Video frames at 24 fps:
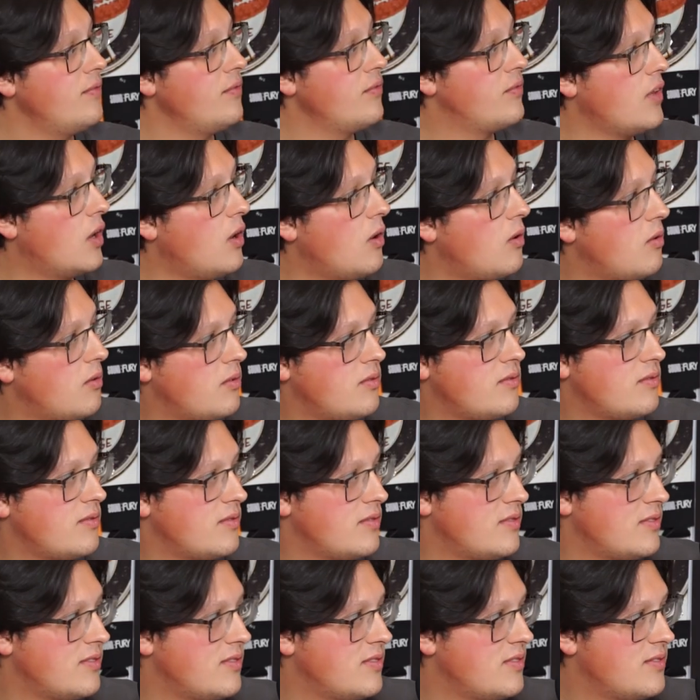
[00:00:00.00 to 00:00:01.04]
Oh.
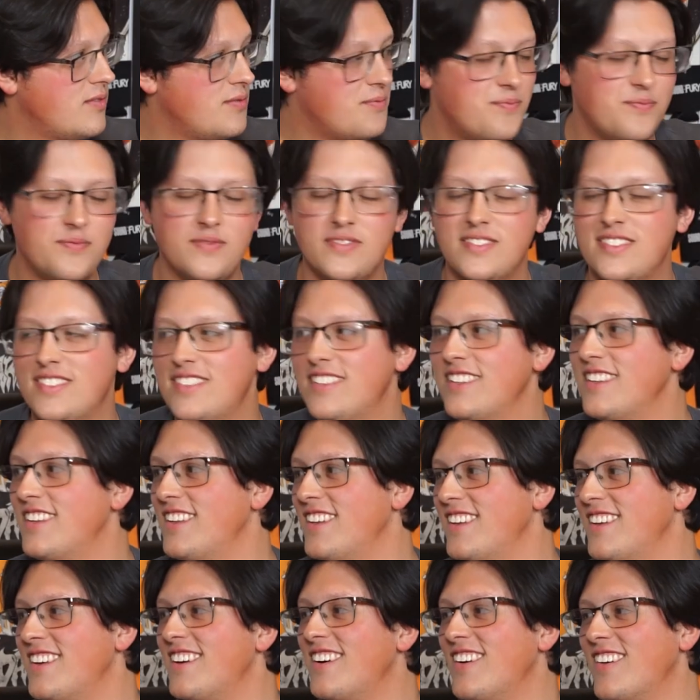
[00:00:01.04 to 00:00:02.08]

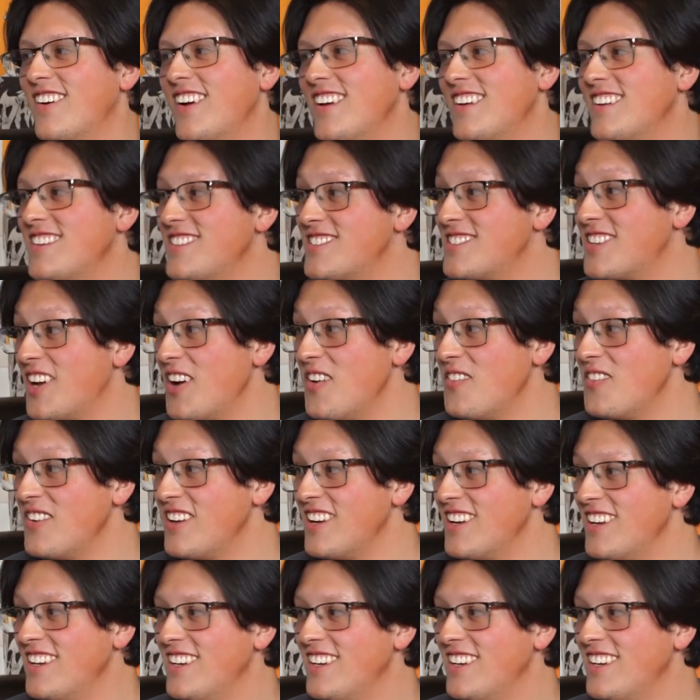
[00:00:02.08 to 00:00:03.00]
Okay, you scare me.